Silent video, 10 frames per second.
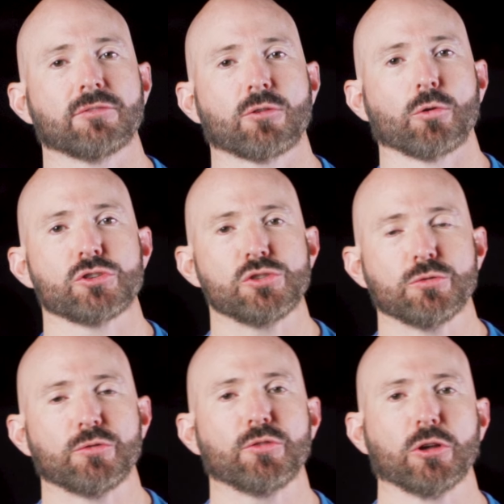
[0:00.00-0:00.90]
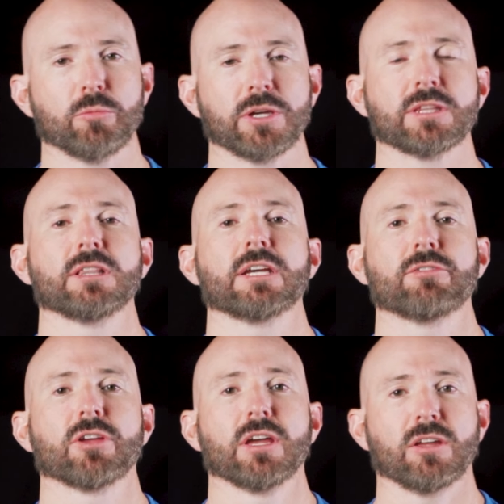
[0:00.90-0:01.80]
Of course, you filming the
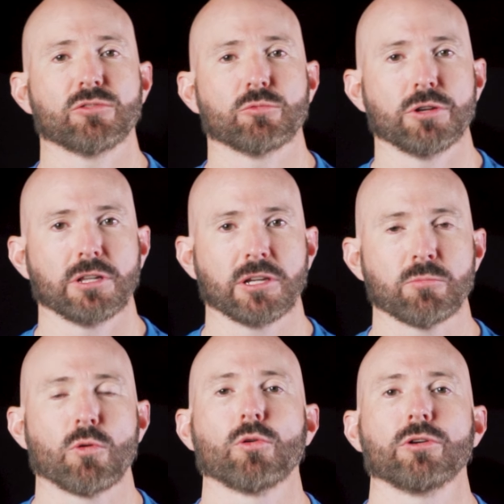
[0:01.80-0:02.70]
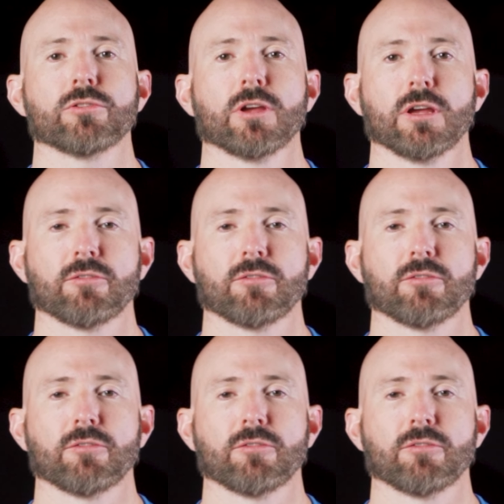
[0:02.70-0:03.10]
lift is really important